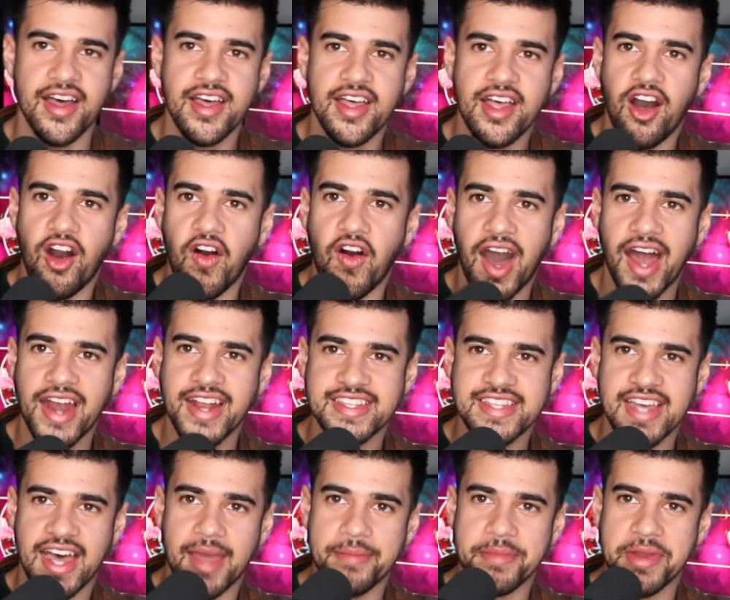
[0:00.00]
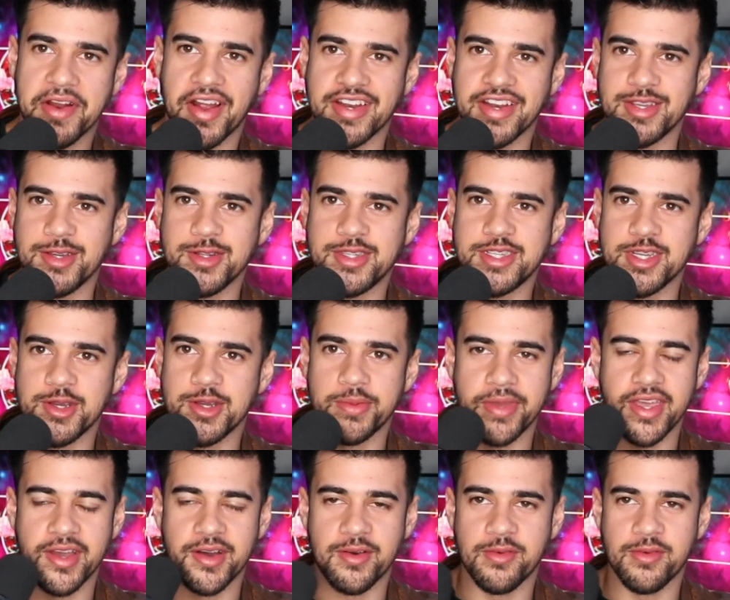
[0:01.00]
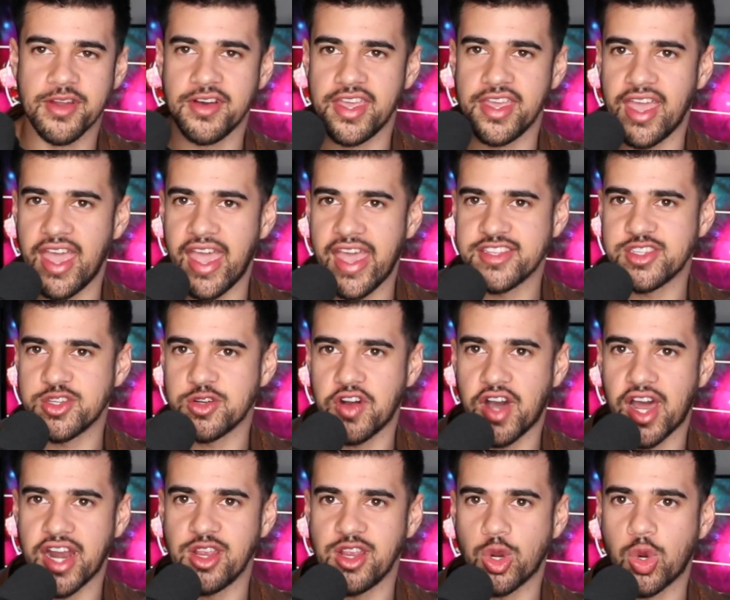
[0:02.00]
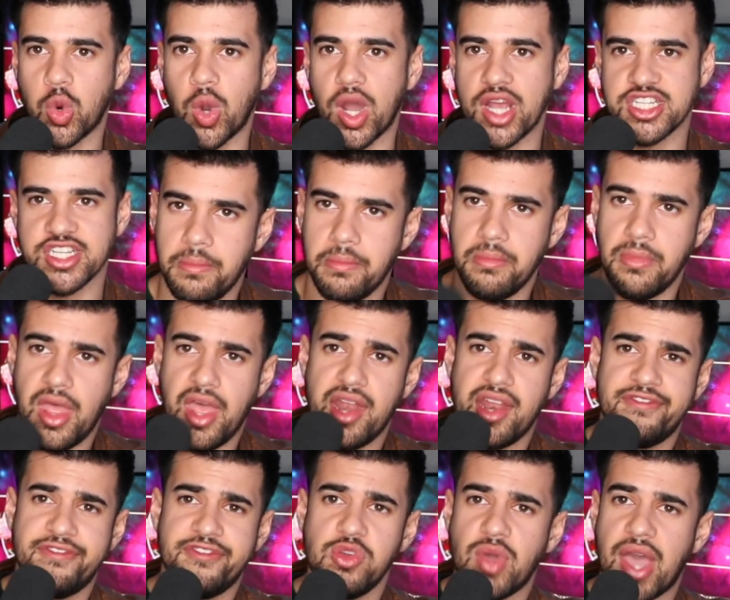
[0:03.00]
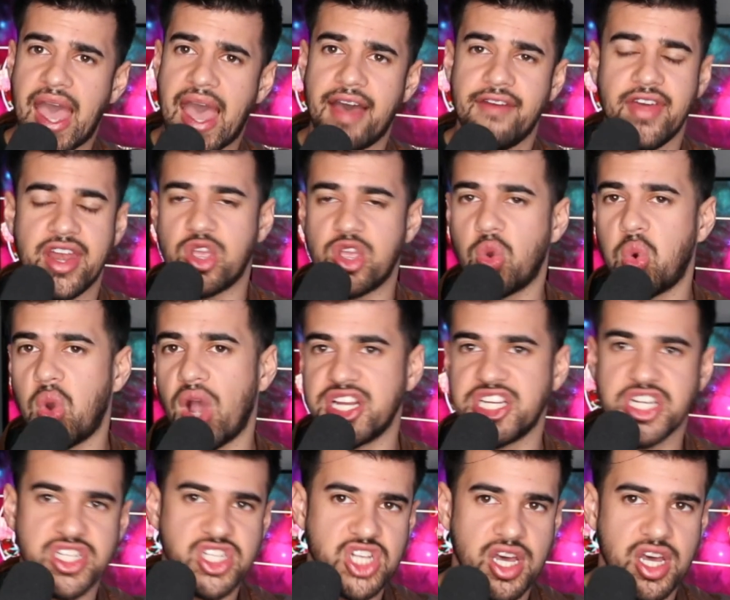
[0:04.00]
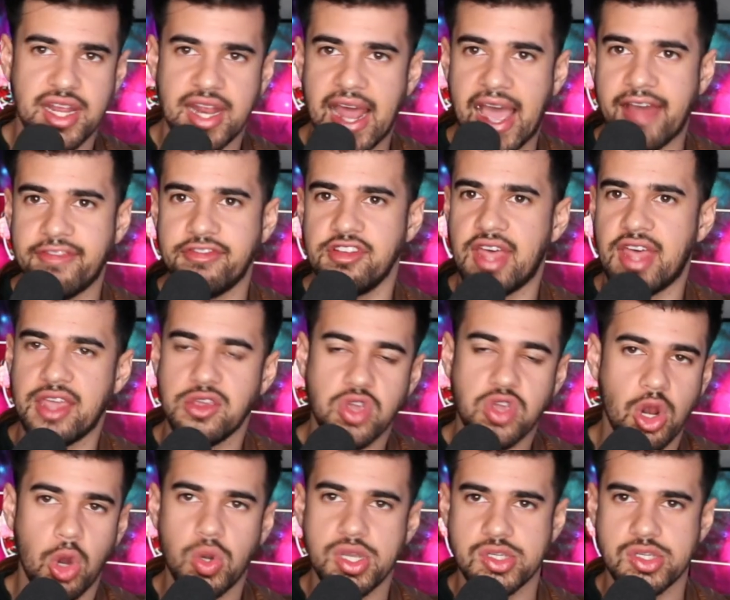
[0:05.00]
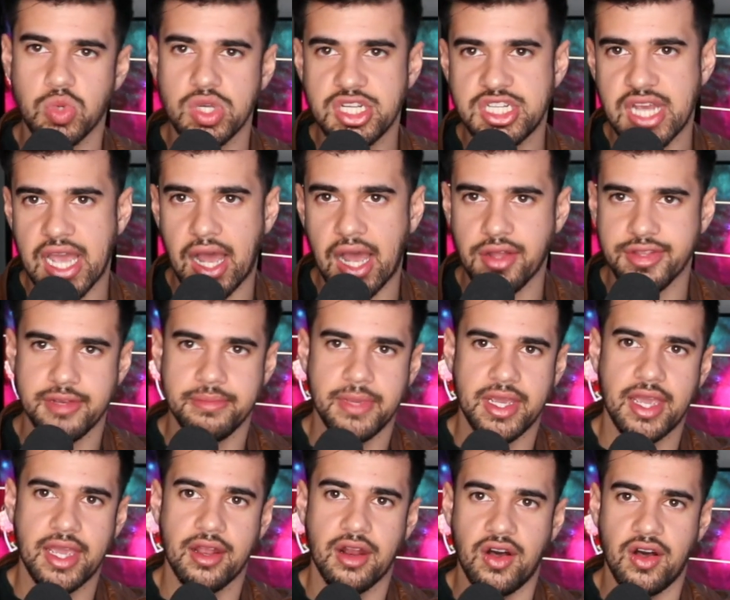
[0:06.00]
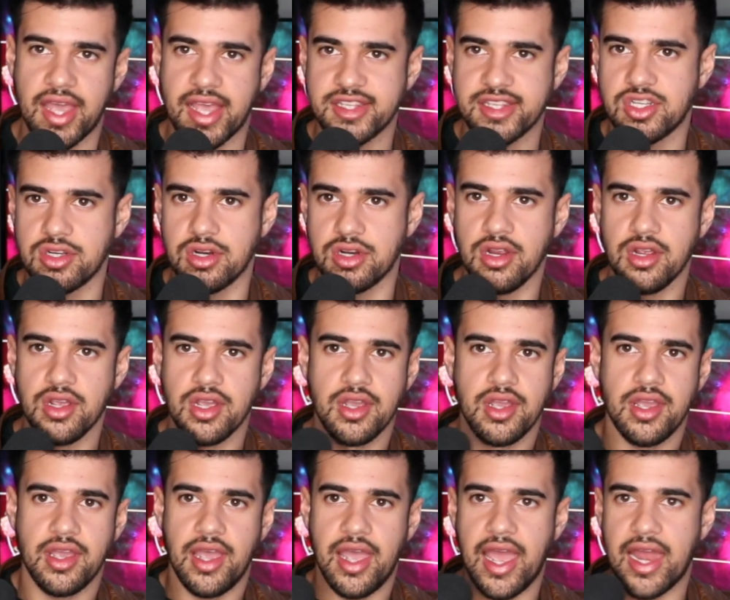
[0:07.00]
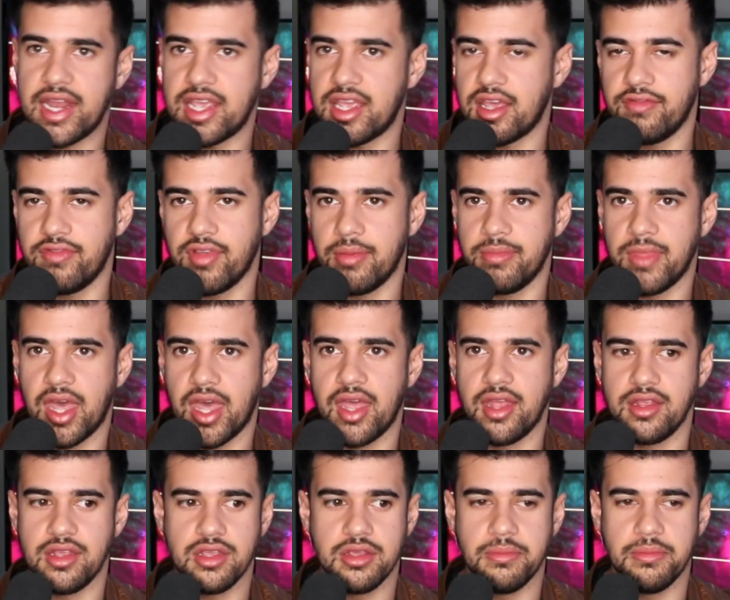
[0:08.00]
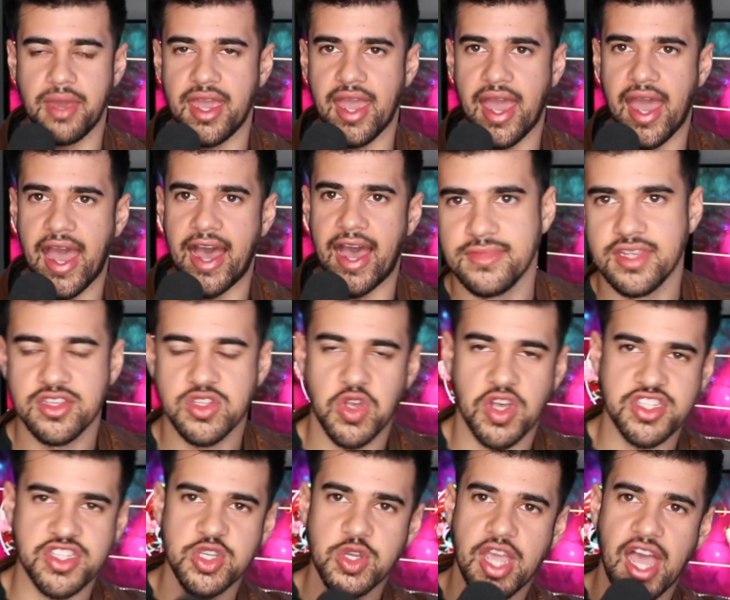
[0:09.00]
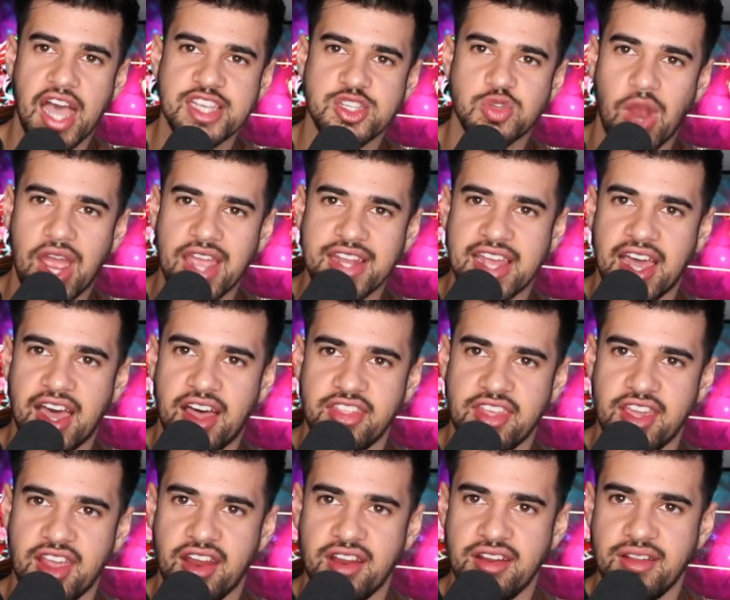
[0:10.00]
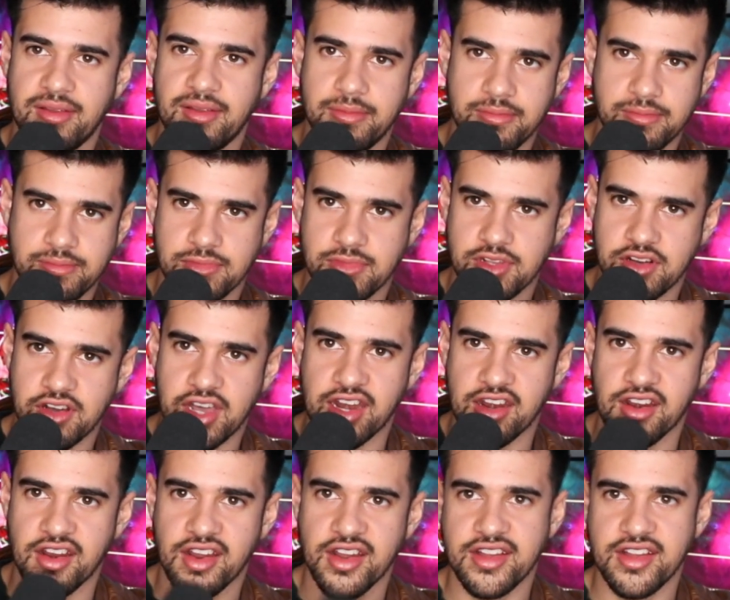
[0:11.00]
allotted time you're on YouTube. It'll really answer a lot of your questions. And if you have any questions on it after that, you can always reach out to me and I'll answer any of them that you may have. So I'll see you guys right down there later.